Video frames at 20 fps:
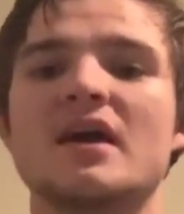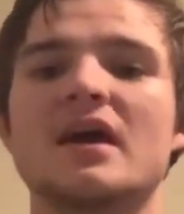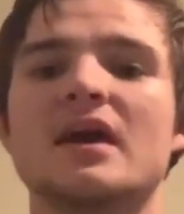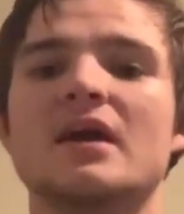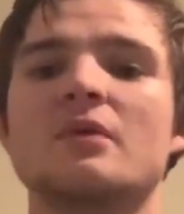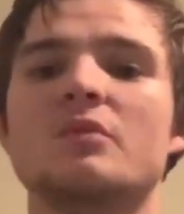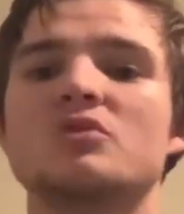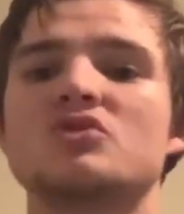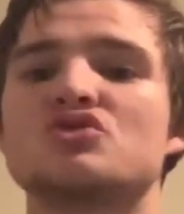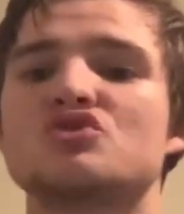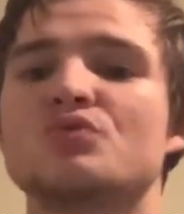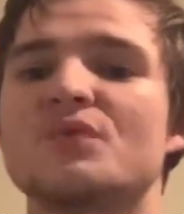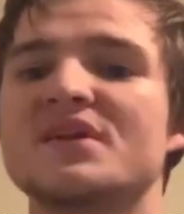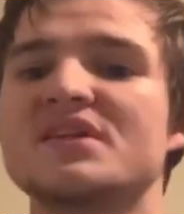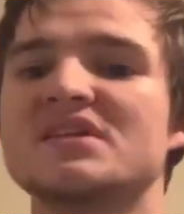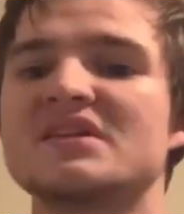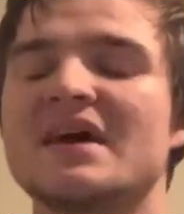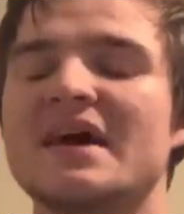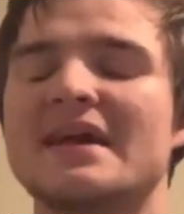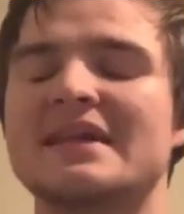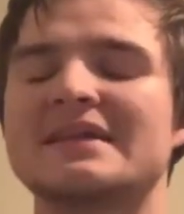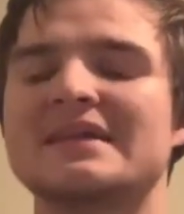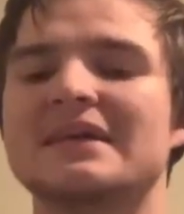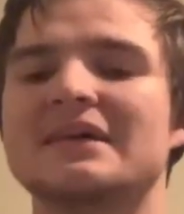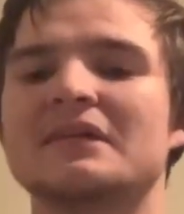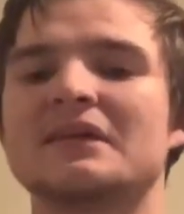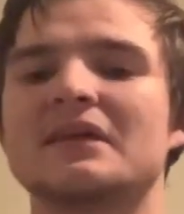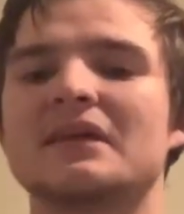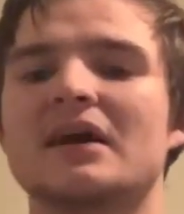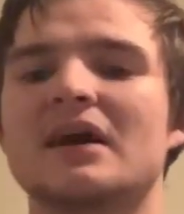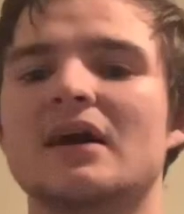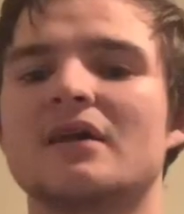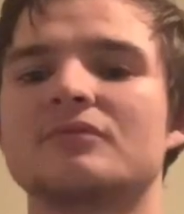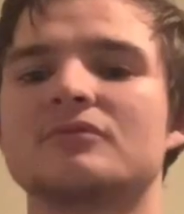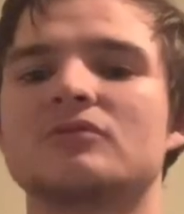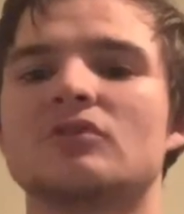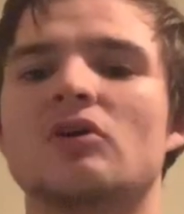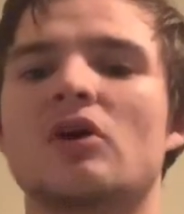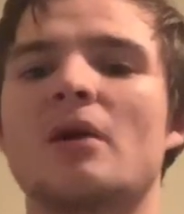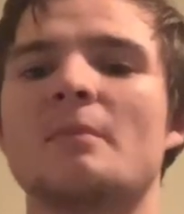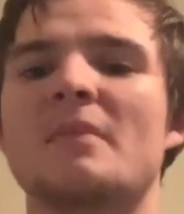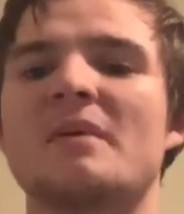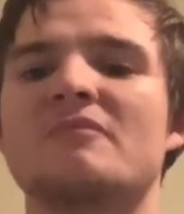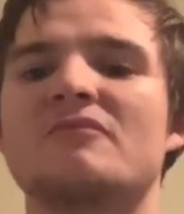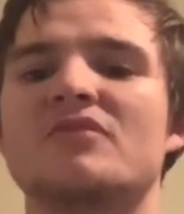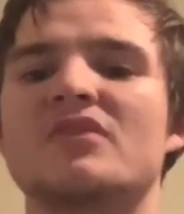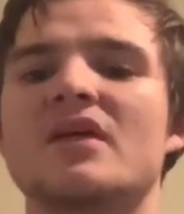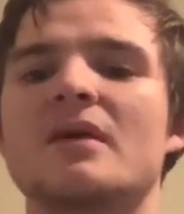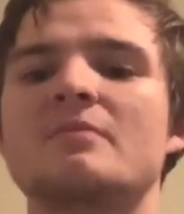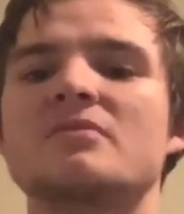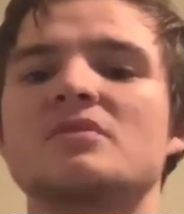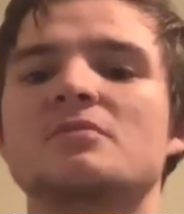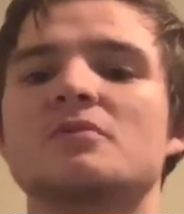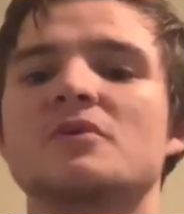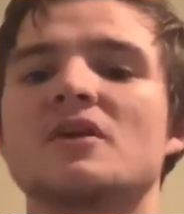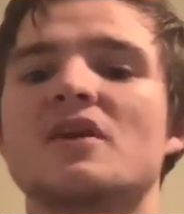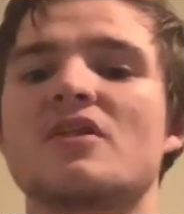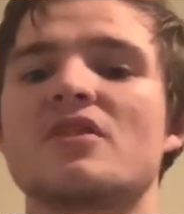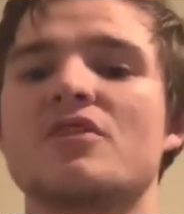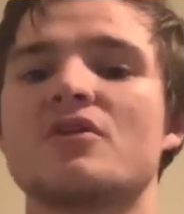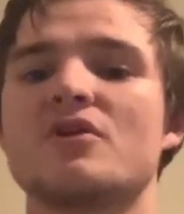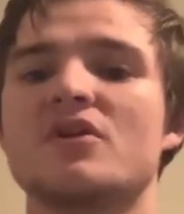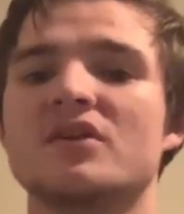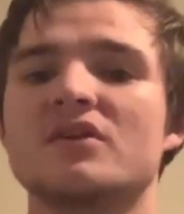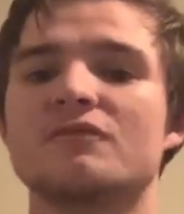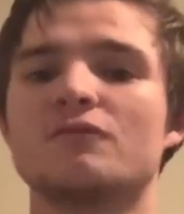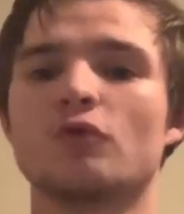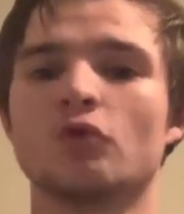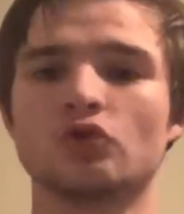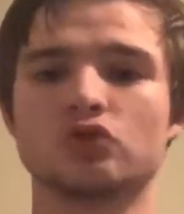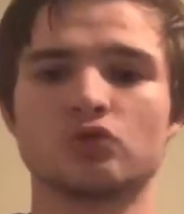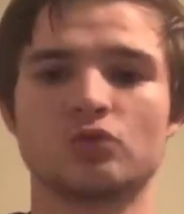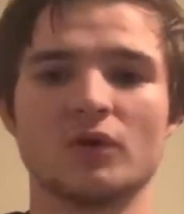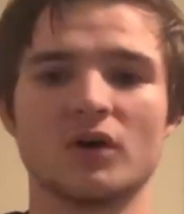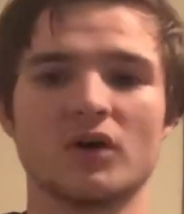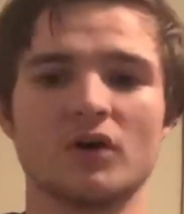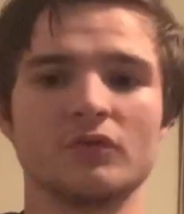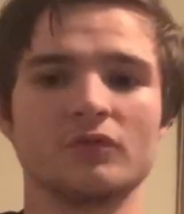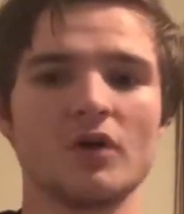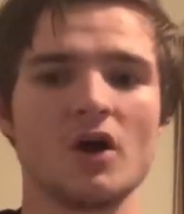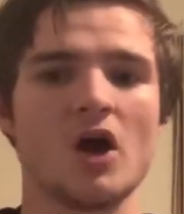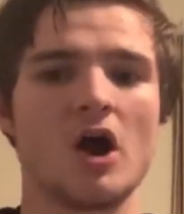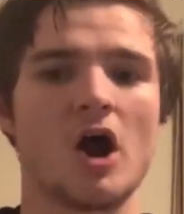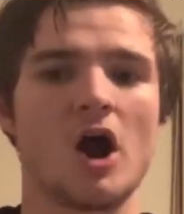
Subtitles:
It was 28-0 at halftime, and for them to bring it 34-12,